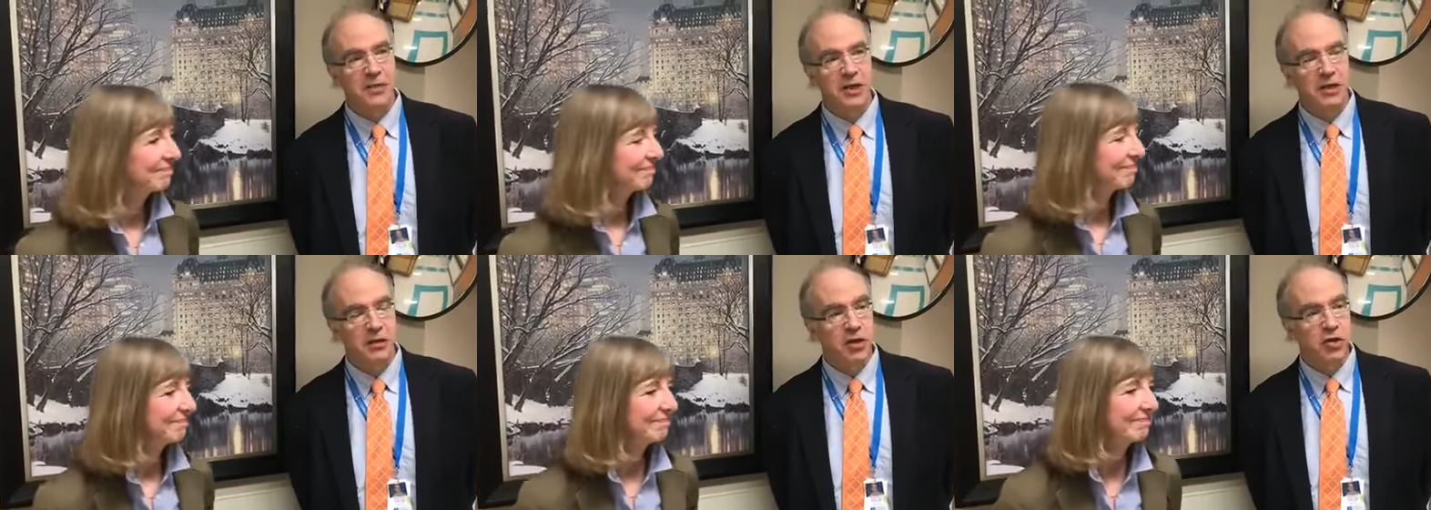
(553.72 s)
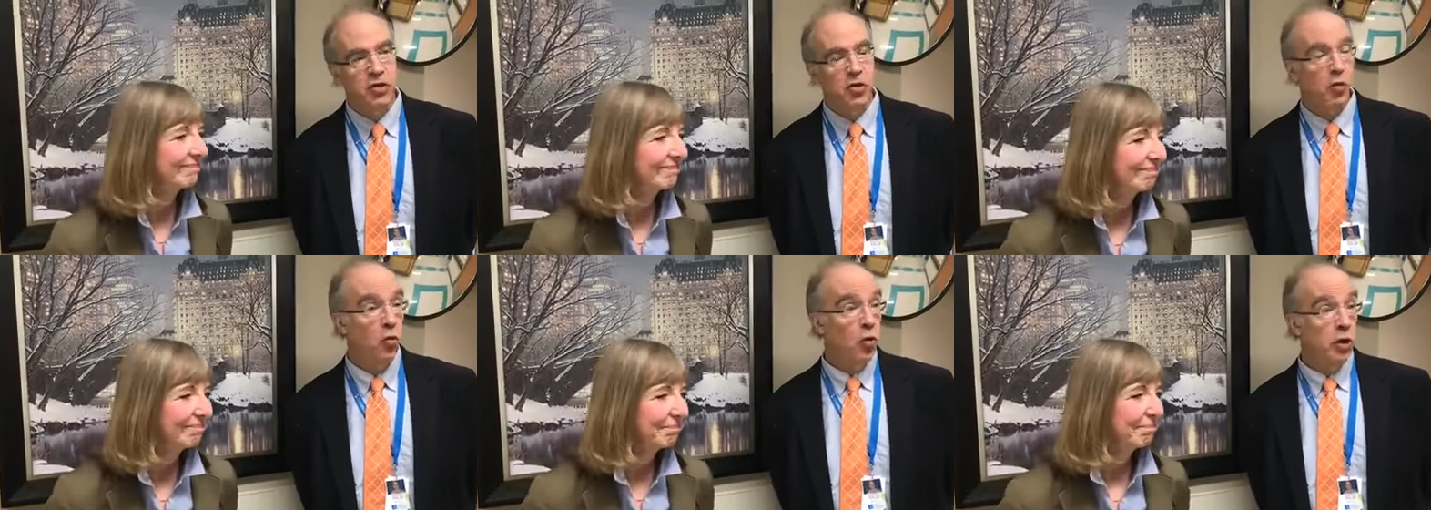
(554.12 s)
Speaker 1: here is
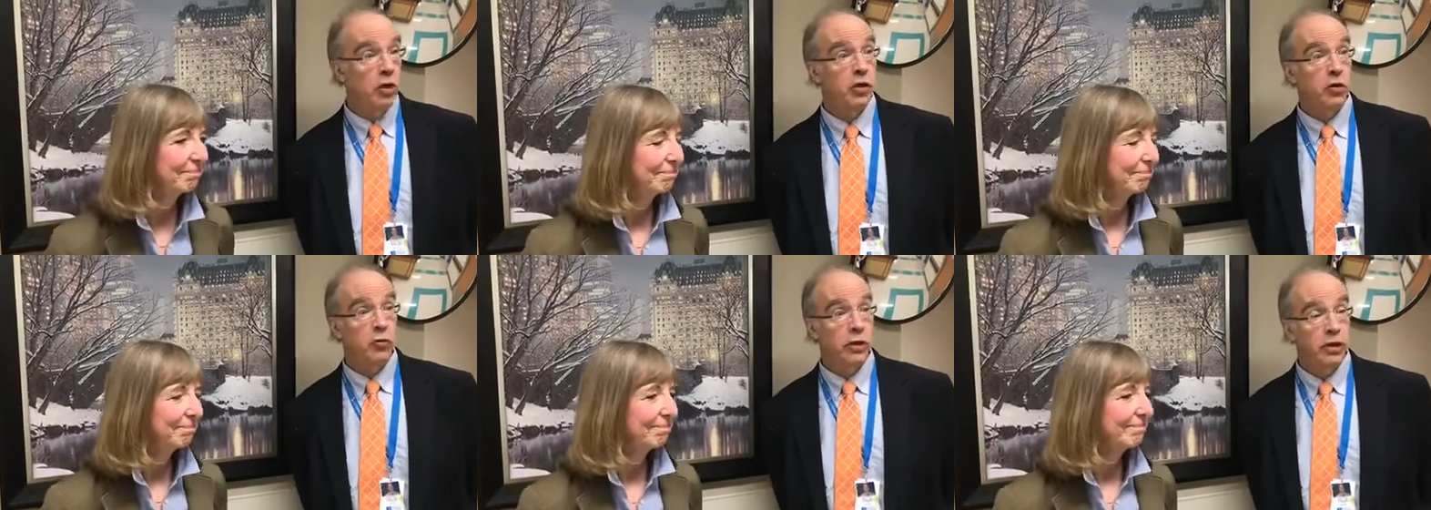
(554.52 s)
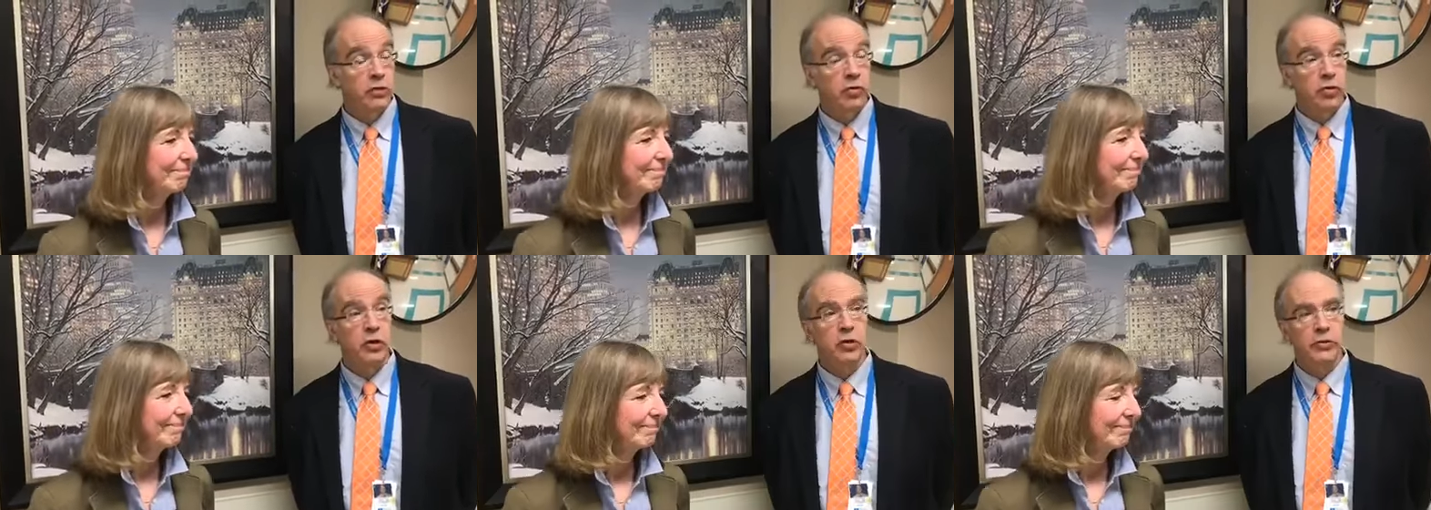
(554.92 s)
the work that we
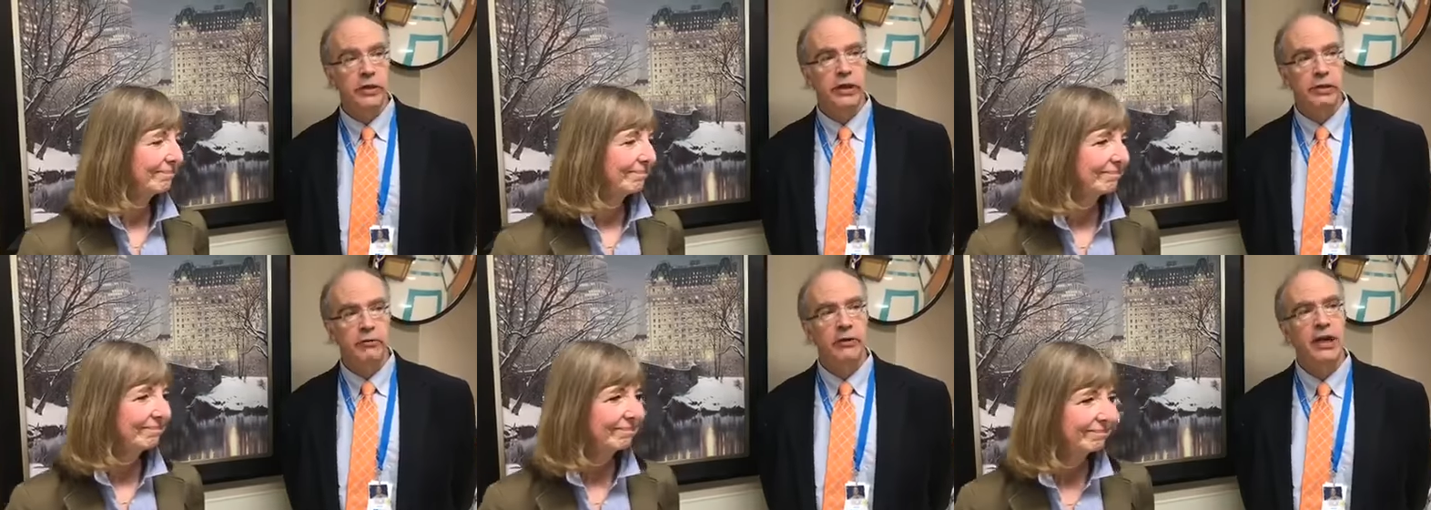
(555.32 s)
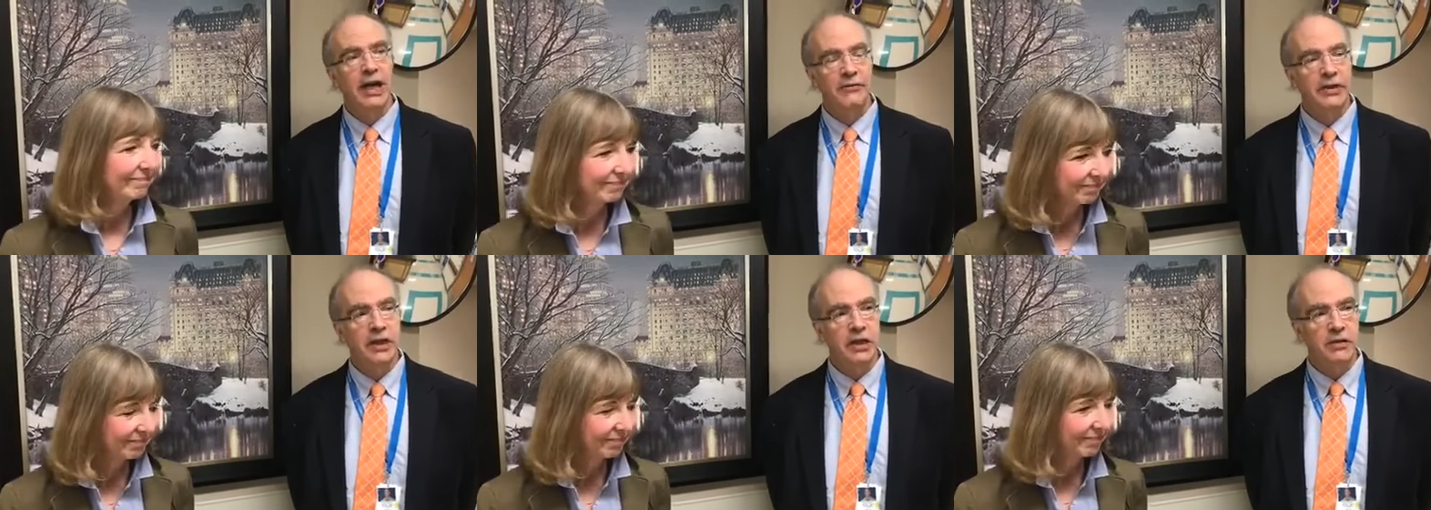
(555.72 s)
do knowing that we're
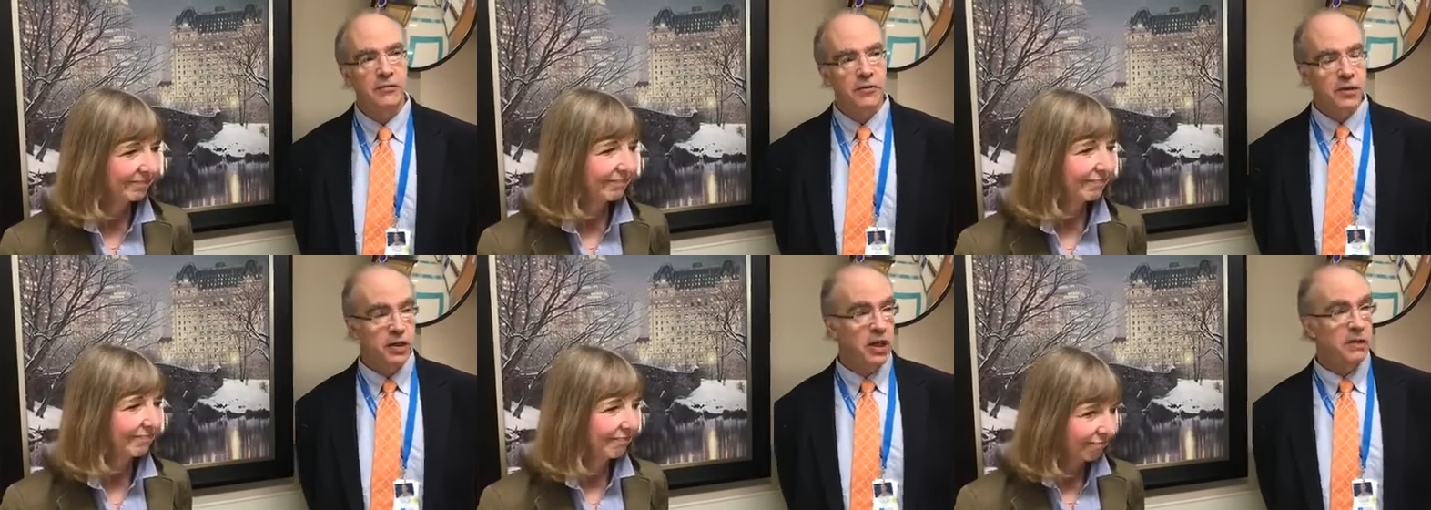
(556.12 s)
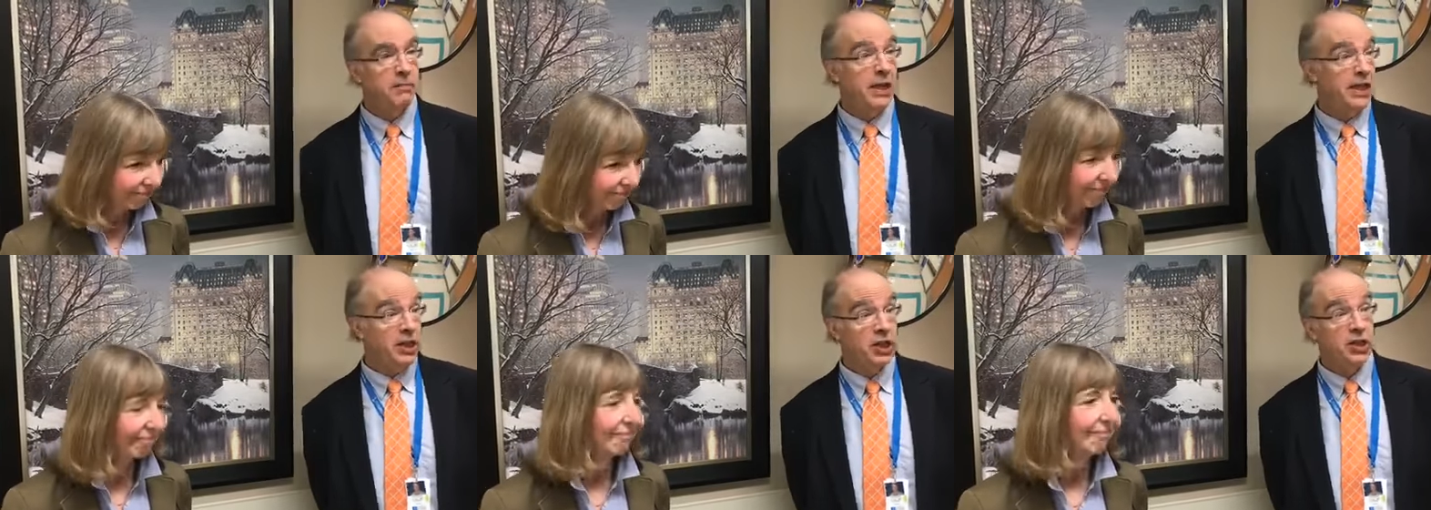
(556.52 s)
having a difference on
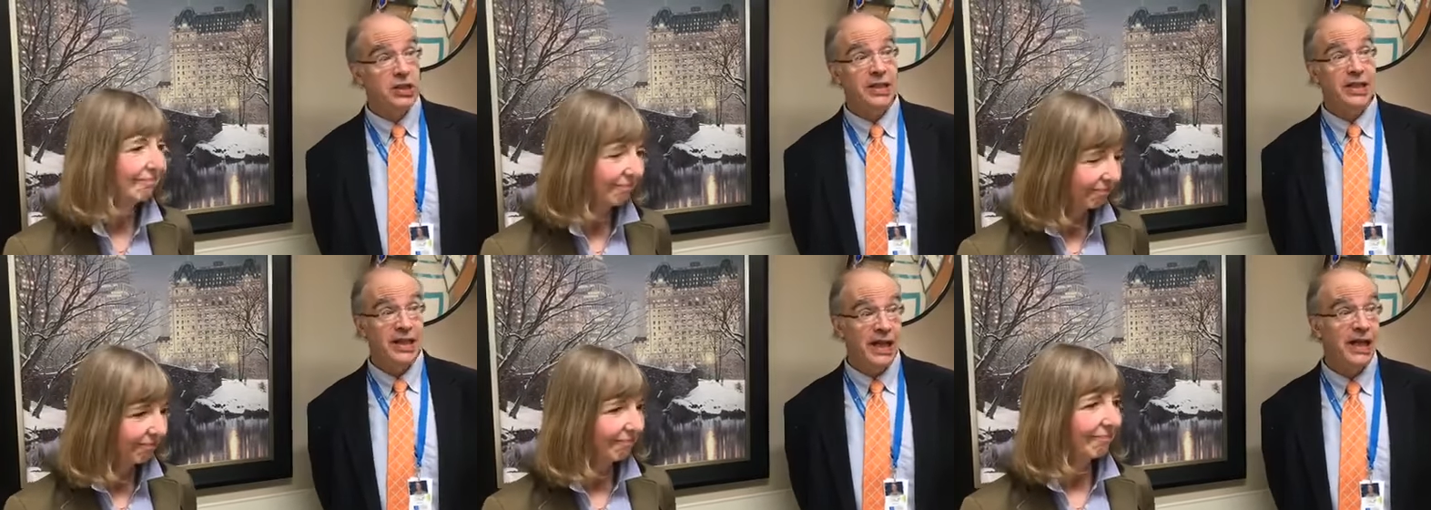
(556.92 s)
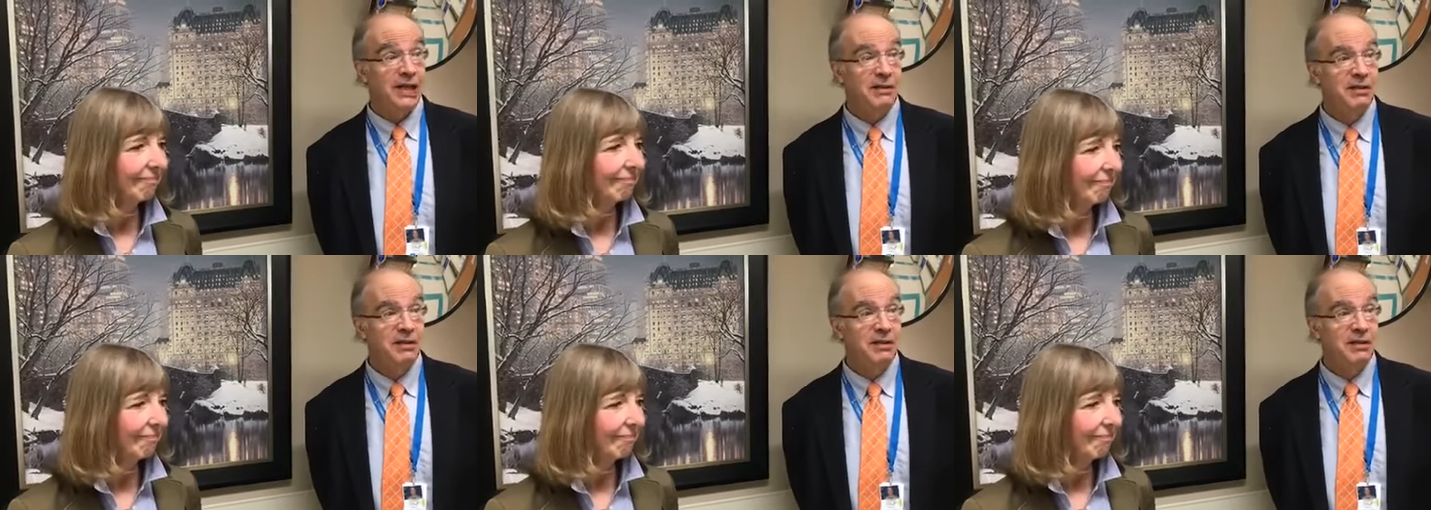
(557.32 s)
patients today